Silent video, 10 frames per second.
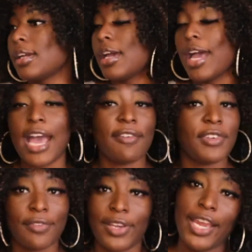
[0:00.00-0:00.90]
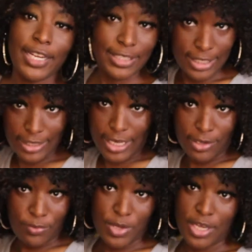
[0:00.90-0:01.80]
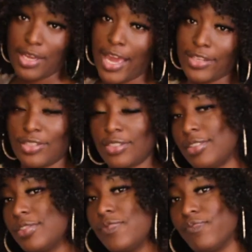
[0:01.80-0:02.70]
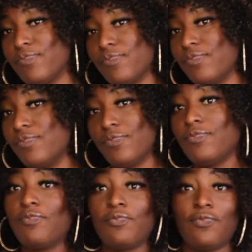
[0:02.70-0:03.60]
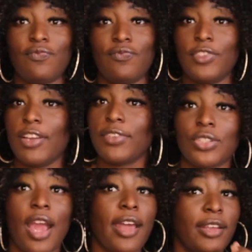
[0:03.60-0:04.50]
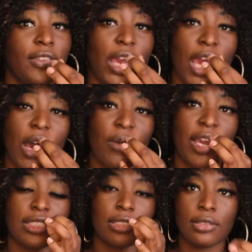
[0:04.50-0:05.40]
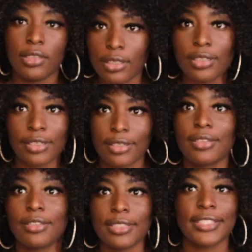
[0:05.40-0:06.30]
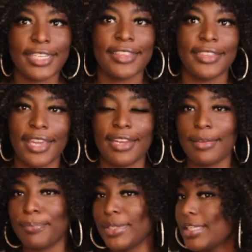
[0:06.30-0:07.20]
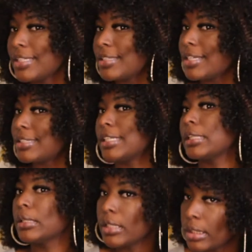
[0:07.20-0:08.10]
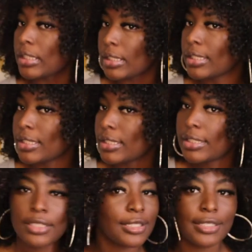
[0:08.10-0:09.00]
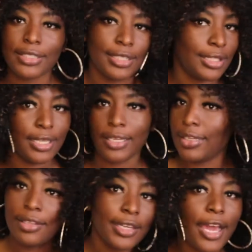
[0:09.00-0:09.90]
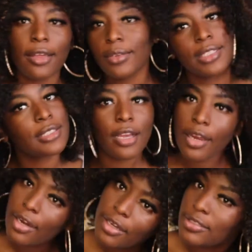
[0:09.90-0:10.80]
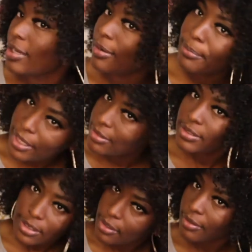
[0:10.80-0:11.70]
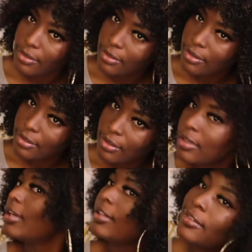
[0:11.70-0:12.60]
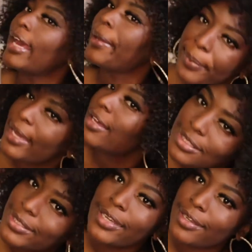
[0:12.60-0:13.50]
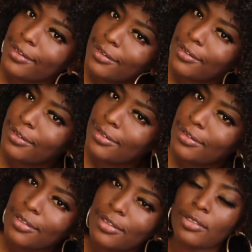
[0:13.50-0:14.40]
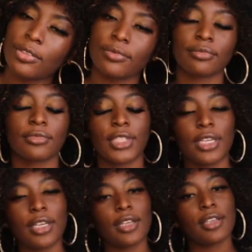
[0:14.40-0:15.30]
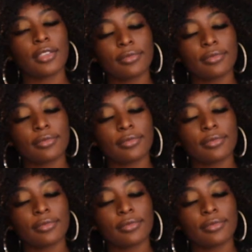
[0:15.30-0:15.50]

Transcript: I've never had a synthetic wig. I just never tried it. They always look synthetic, but this doesn't look synthetic. Look how these curls are bouncing. They bouncing. Girl,